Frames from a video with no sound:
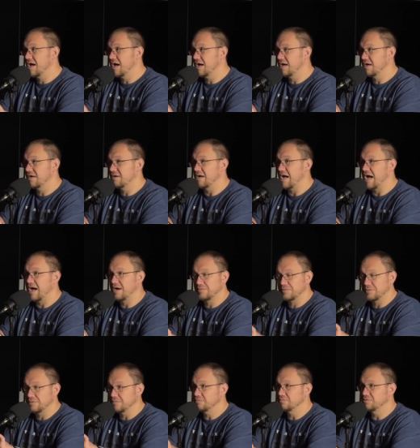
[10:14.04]
Uh, I
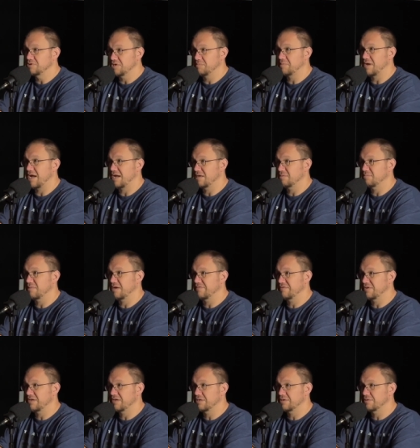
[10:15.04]
will jump back in my
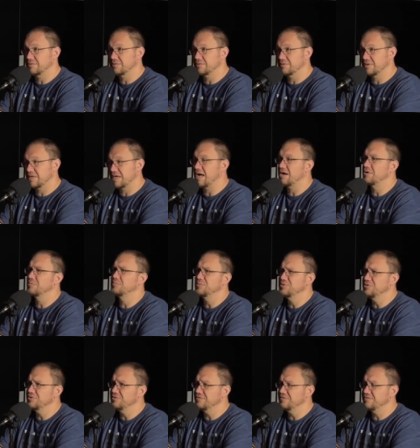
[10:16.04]
vehicle and I'll
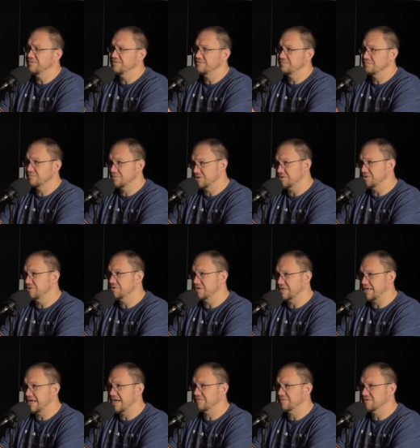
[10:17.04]
move so you can
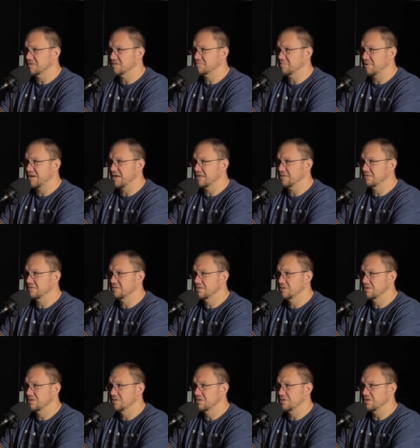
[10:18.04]
have this spot.
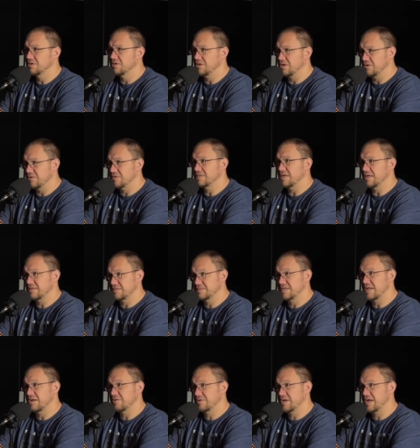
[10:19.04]
You know, is that is
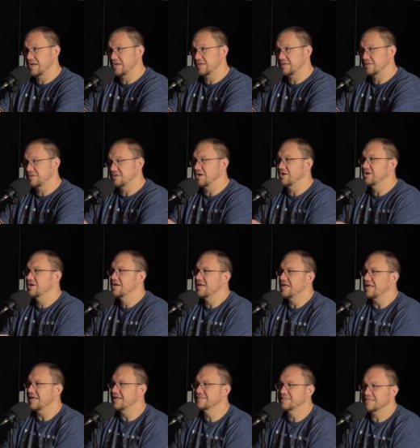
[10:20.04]
that okay? You know,
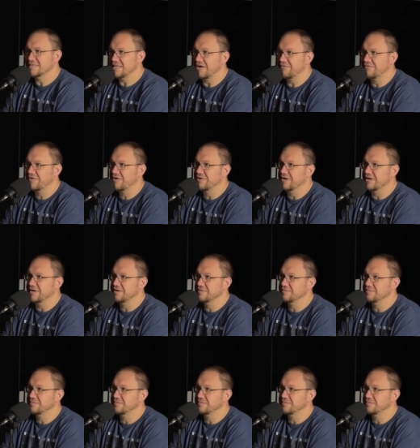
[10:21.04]
isn't that fawning?